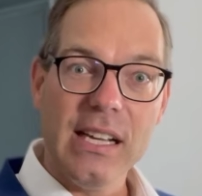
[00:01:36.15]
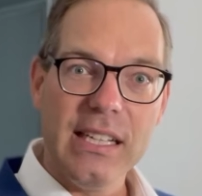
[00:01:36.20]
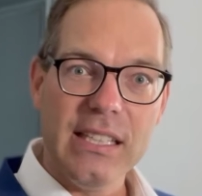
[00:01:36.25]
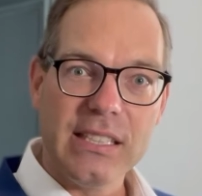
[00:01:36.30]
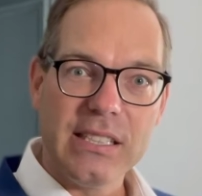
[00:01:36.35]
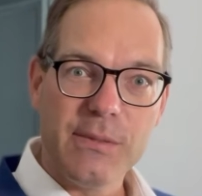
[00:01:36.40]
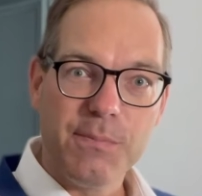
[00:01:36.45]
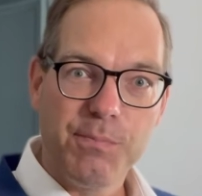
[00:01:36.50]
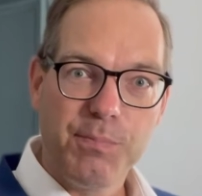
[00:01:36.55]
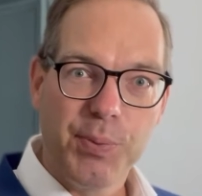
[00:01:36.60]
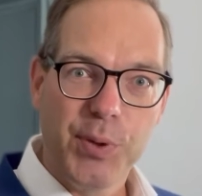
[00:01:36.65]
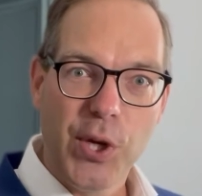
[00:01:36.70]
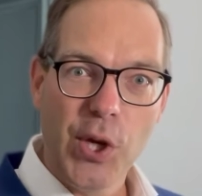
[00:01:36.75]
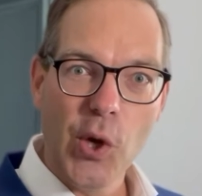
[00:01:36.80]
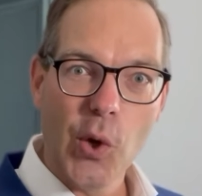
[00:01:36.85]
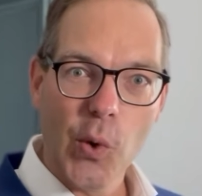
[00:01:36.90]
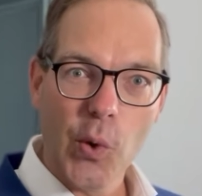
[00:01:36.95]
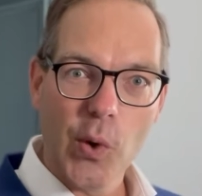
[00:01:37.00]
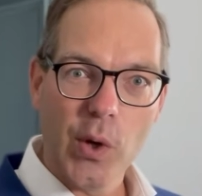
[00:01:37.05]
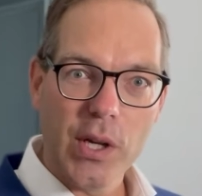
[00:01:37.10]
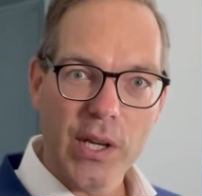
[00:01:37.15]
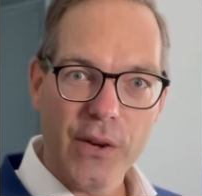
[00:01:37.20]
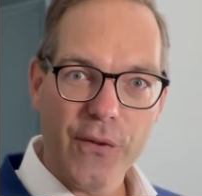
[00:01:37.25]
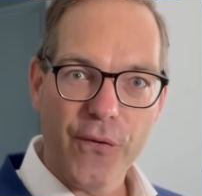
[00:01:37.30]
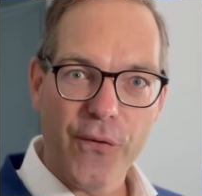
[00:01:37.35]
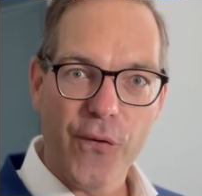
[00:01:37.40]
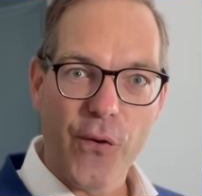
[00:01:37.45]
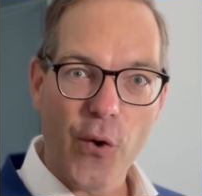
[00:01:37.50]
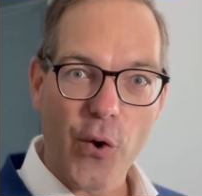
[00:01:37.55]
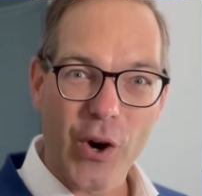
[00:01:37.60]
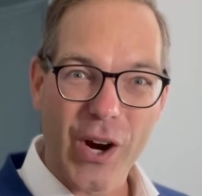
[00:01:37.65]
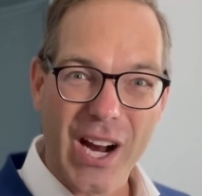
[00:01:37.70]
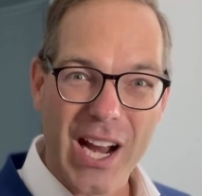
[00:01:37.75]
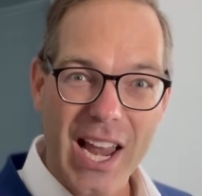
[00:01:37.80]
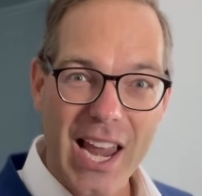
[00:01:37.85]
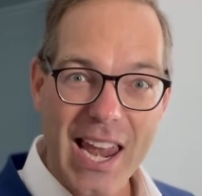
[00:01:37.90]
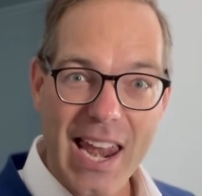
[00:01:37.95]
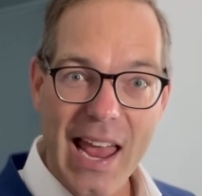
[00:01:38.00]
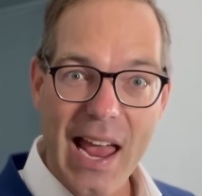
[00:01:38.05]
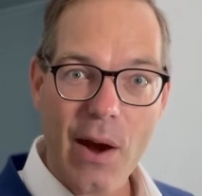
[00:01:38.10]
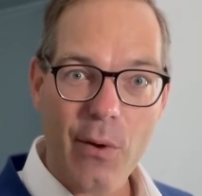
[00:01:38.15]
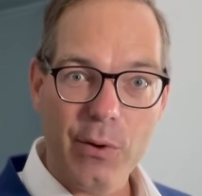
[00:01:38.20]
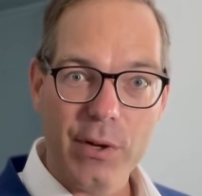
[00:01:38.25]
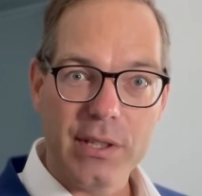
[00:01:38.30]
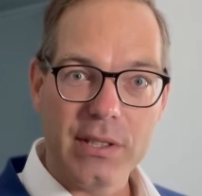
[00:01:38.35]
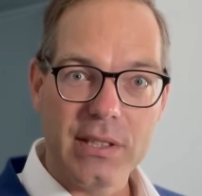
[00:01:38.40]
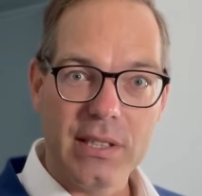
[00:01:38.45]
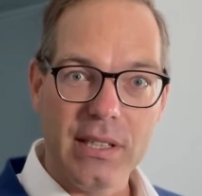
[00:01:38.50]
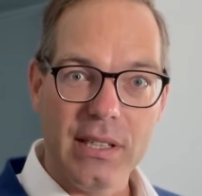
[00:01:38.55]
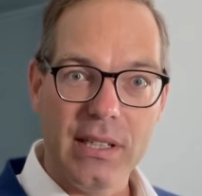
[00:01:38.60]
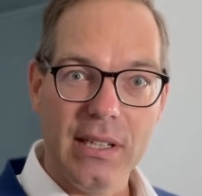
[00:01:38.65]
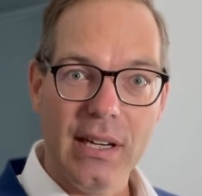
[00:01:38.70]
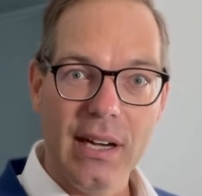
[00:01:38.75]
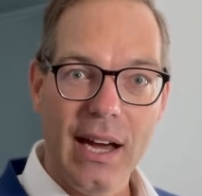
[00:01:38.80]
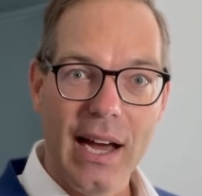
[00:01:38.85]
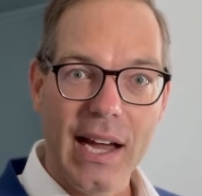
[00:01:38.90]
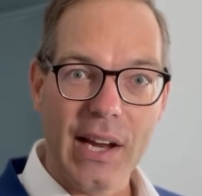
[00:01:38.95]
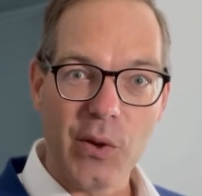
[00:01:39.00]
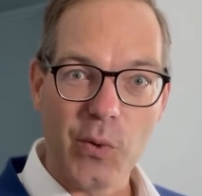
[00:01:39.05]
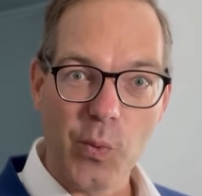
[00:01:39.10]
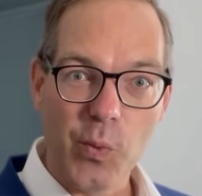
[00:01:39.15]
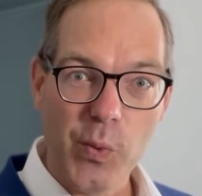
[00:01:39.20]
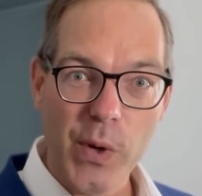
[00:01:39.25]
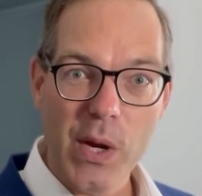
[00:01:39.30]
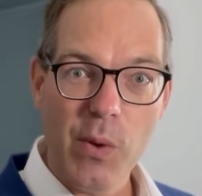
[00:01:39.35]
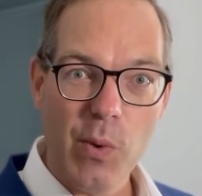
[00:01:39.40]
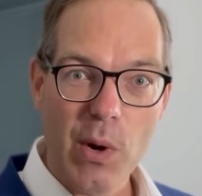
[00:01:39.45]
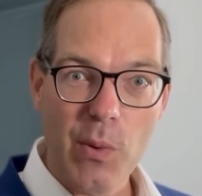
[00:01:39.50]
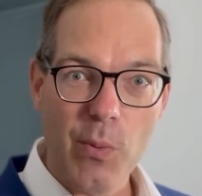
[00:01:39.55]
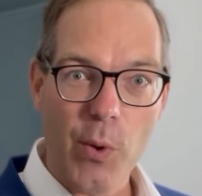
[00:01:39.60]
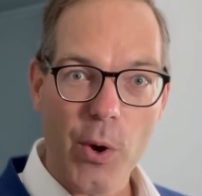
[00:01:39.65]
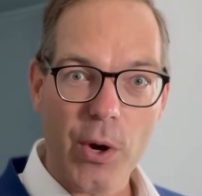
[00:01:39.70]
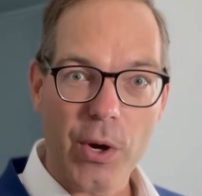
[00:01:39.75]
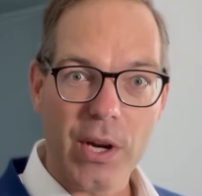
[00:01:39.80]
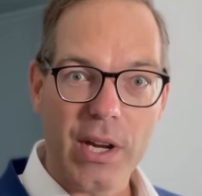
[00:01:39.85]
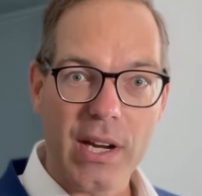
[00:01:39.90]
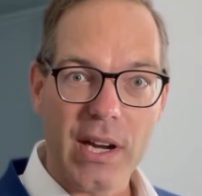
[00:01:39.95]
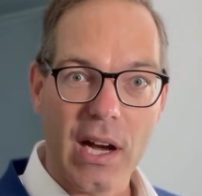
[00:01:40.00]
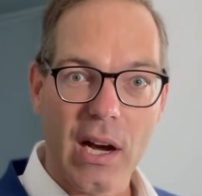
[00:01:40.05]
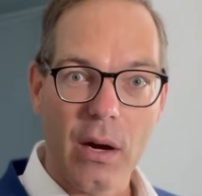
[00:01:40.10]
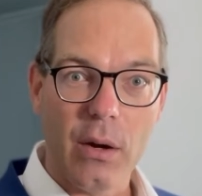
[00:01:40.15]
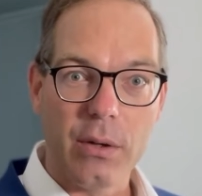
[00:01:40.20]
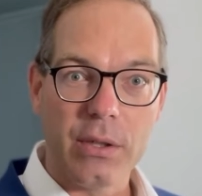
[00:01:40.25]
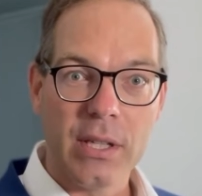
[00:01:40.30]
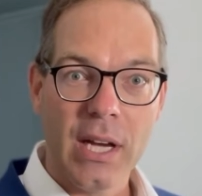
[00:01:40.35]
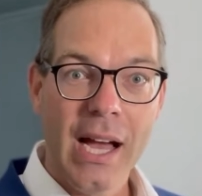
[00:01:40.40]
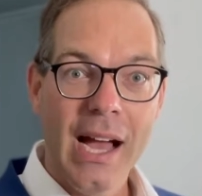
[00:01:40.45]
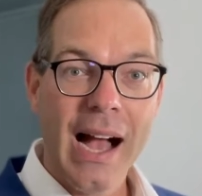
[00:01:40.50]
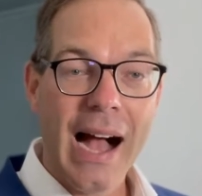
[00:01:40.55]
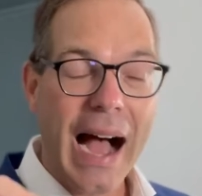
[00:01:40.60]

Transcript: is purely for clarity and we will work it out.